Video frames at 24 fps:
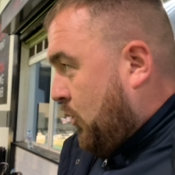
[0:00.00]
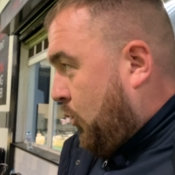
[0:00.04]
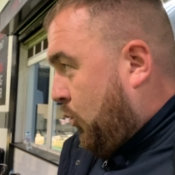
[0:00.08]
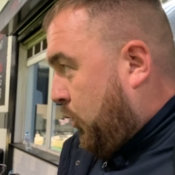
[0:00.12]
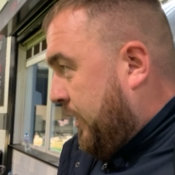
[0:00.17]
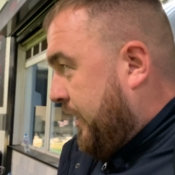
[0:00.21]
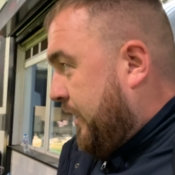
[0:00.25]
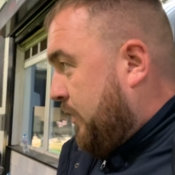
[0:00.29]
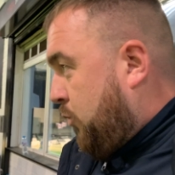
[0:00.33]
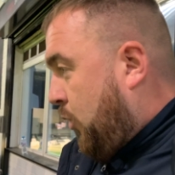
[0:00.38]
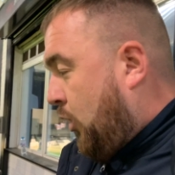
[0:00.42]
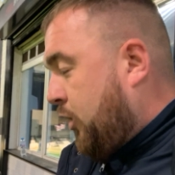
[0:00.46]

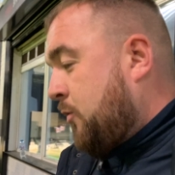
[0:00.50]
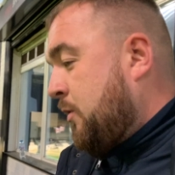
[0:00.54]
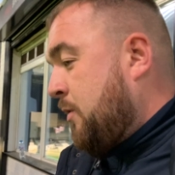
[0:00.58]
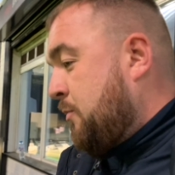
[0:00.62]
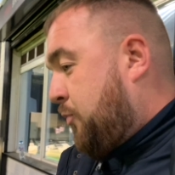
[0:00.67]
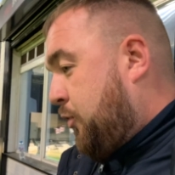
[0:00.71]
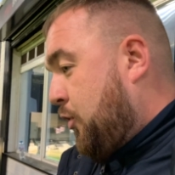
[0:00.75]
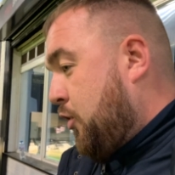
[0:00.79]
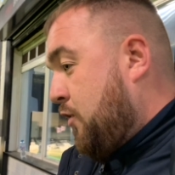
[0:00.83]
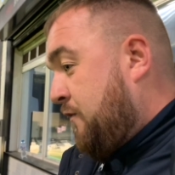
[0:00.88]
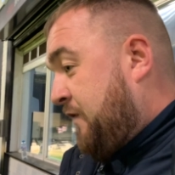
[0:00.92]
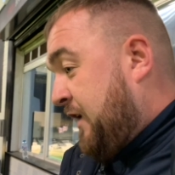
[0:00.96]
We want to
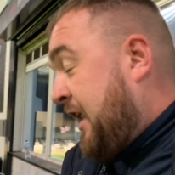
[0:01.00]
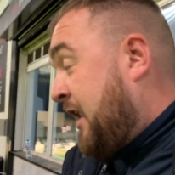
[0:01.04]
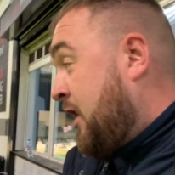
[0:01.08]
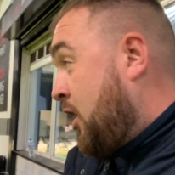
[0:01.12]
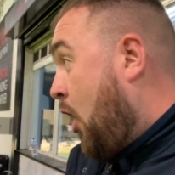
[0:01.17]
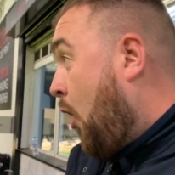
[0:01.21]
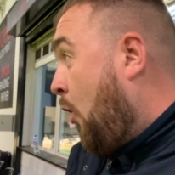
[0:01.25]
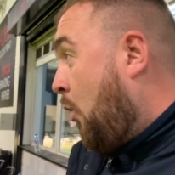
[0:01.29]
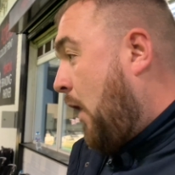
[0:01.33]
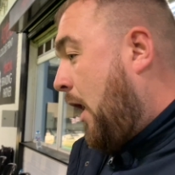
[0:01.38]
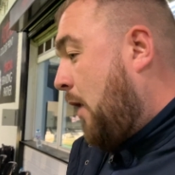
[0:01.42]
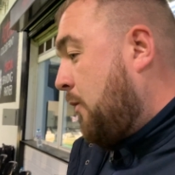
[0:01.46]
improve, and I
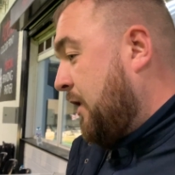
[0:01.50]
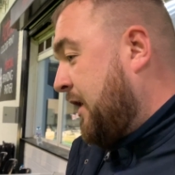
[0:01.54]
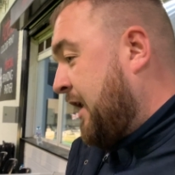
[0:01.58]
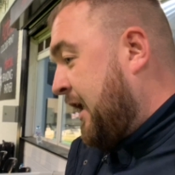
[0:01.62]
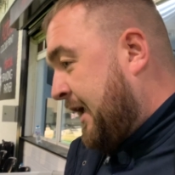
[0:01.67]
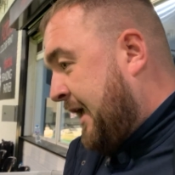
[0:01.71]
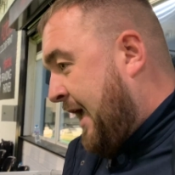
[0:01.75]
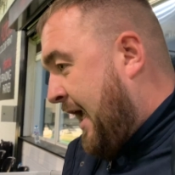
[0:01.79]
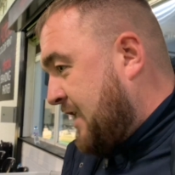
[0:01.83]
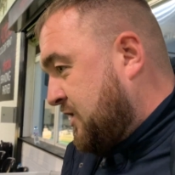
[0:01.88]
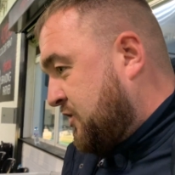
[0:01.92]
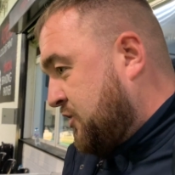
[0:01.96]
know where we
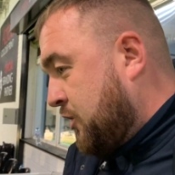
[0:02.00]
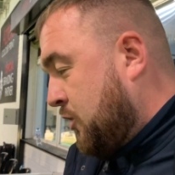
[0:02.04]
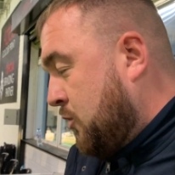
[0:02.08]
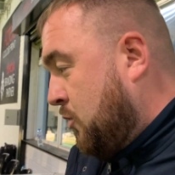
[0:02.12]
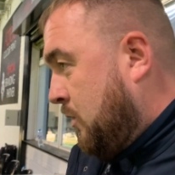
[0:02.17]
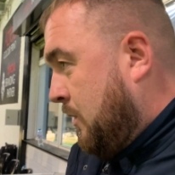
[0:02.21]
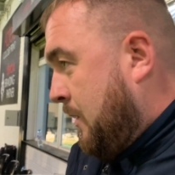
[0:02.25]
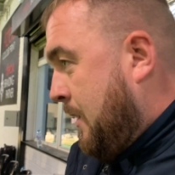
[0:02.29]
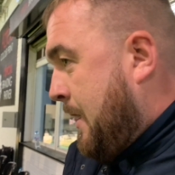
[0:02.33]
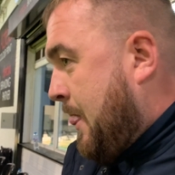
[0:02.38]
can get to.